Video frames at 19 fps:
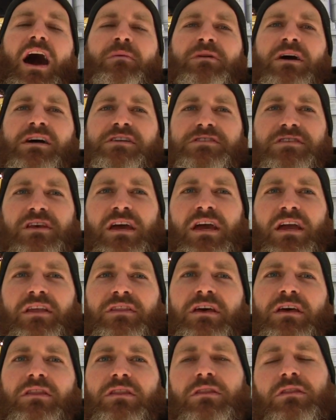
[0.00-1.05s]
I'm not saying
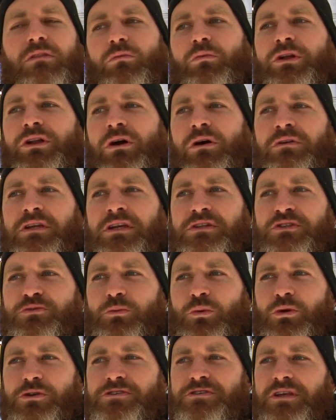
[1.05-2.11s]
that we don't need
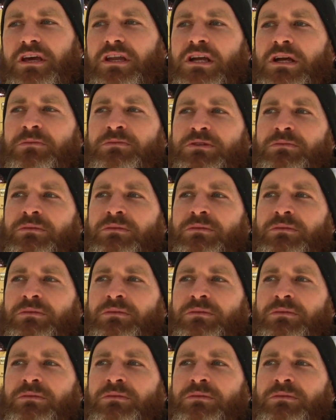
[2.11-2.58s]
sports stadiums.